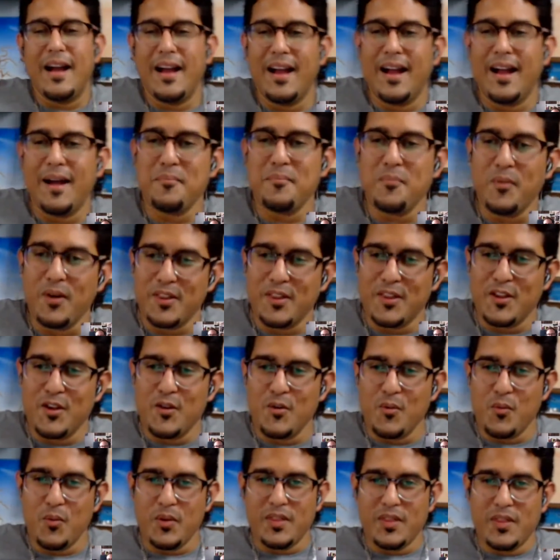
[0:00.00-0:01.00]
I'm with
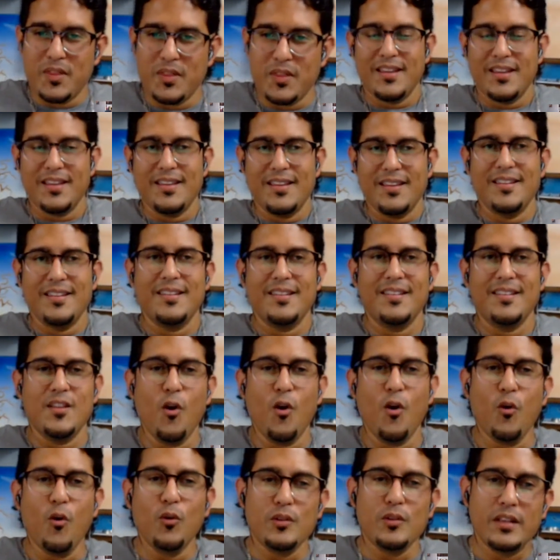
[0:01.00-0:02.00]
you with the
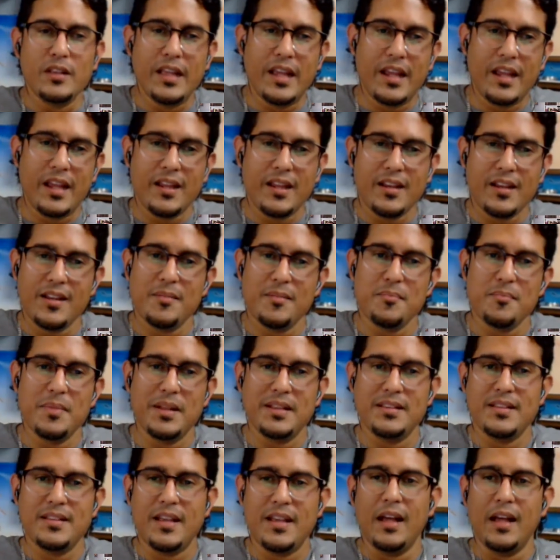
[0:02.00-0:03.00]
whole lean
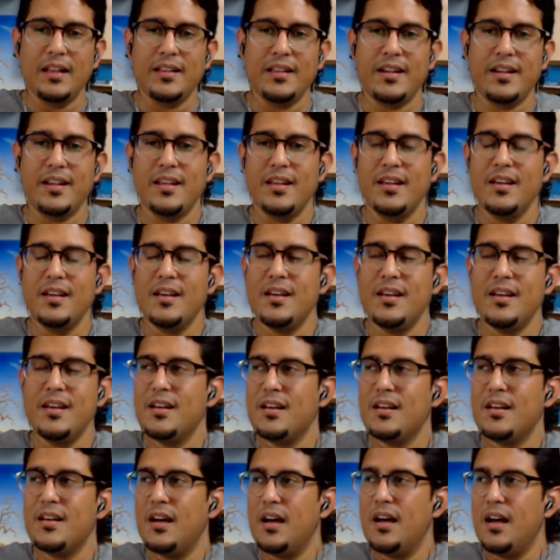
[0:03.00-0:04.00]
mentality.
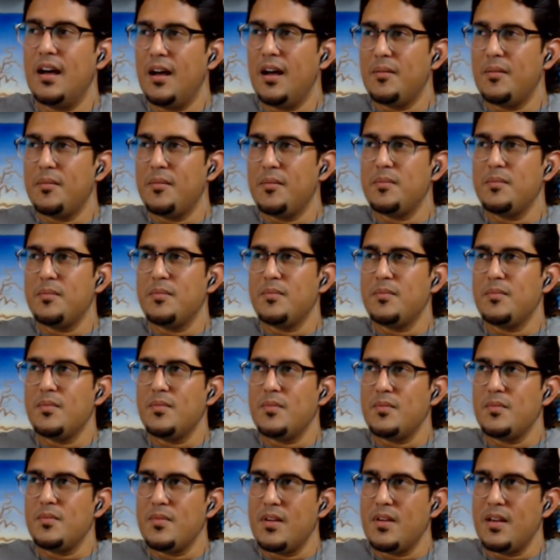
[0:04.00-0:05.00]
Uh,
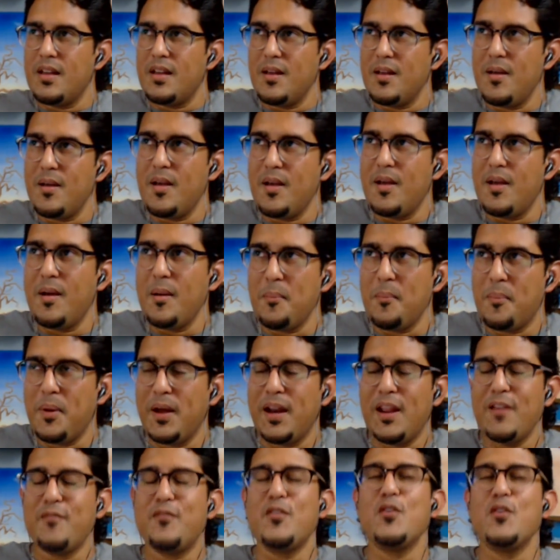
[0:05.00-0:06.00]

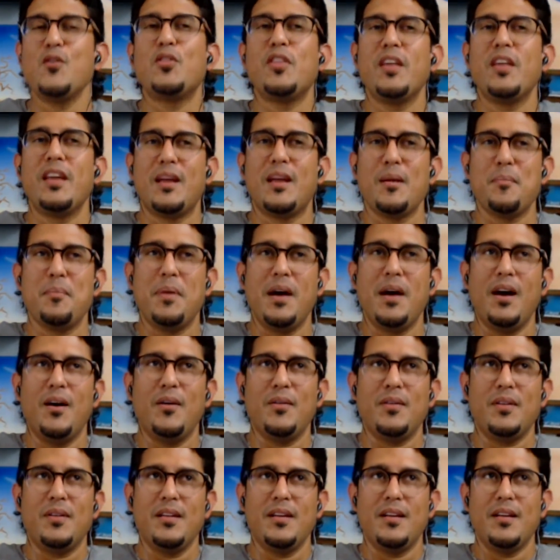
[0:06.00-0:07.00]
but if you think
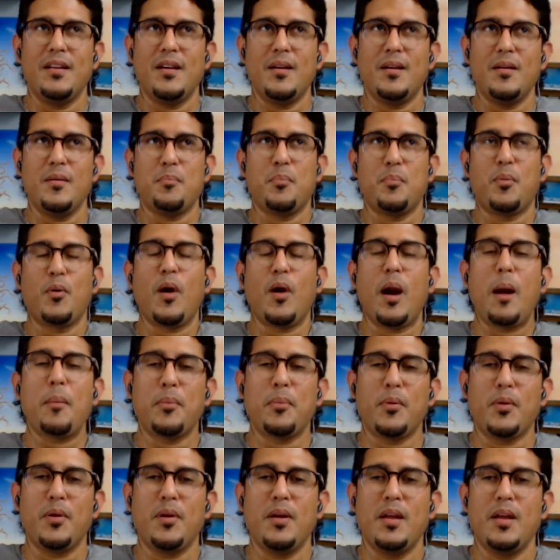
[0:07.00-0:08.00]
about the
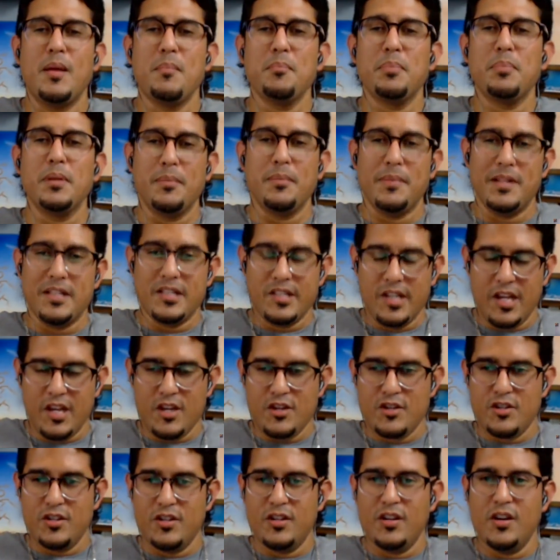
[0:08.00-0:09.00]
proper
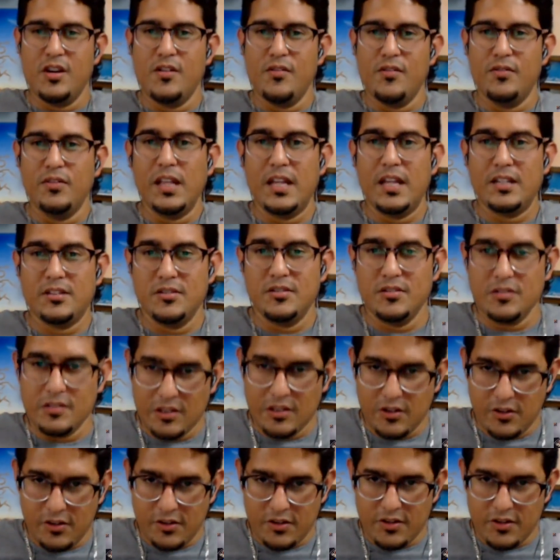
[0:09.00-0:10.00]
implementation of
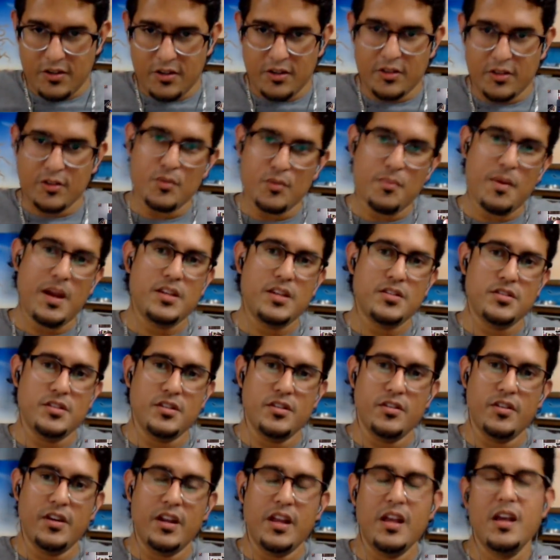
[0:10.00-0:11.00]
lessons learned through
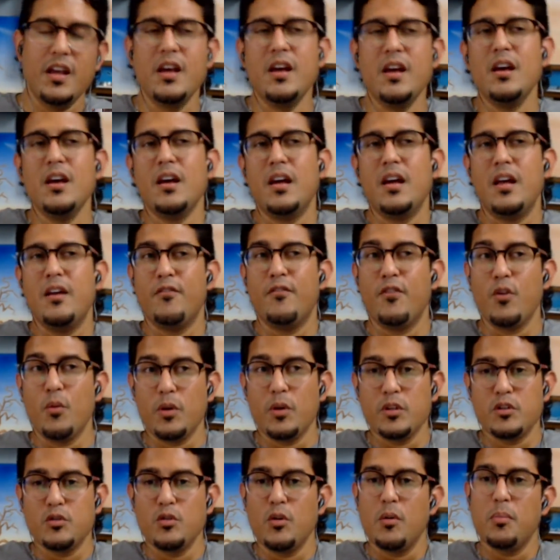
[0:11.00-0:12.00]
masonry, if you
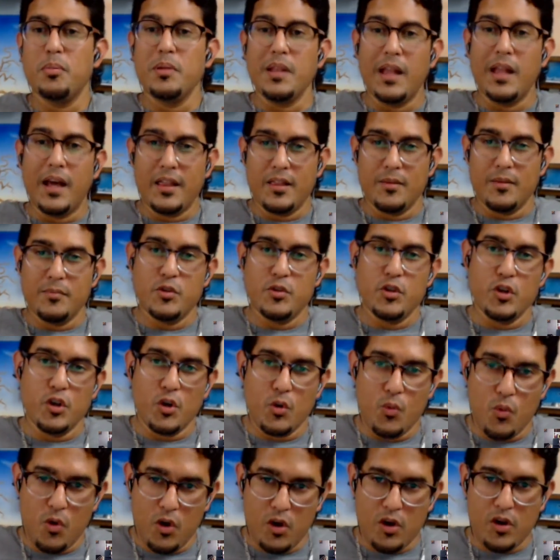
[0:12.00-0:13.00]
were to apply them to your
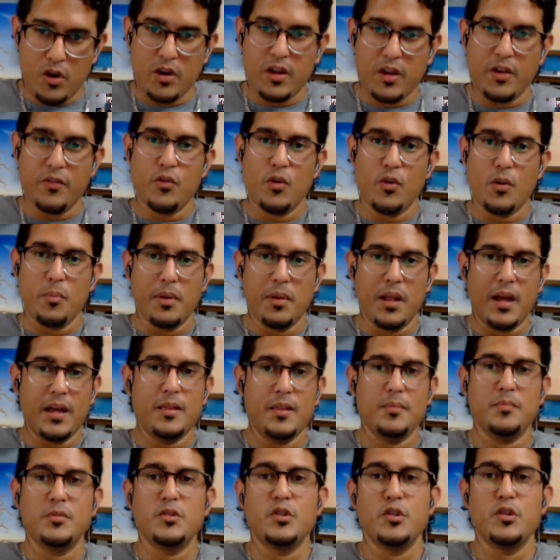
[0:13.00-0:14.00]
work, if you apply
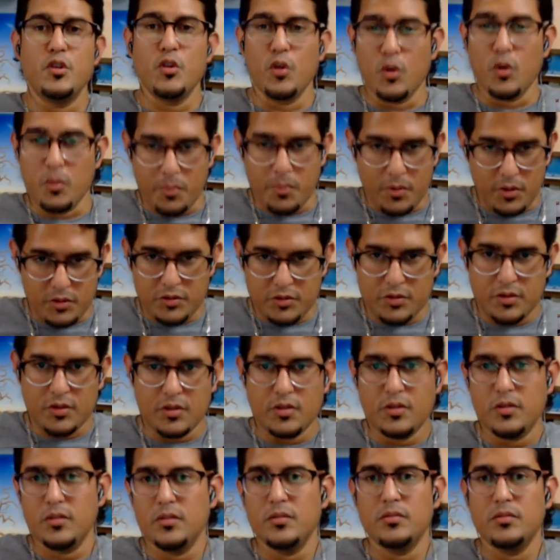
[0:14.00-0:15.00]
them to your
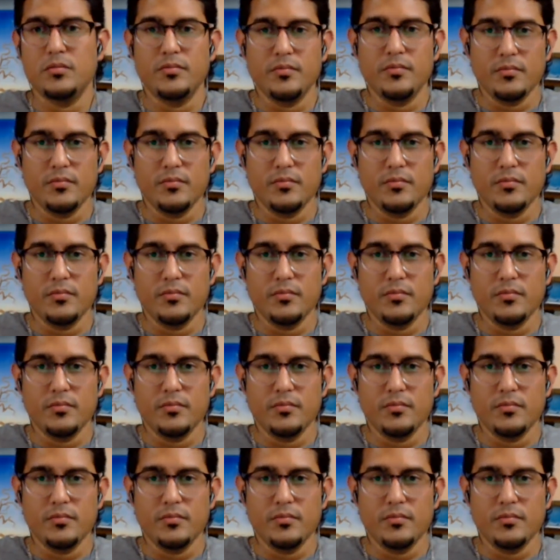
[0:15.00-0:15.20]
personal,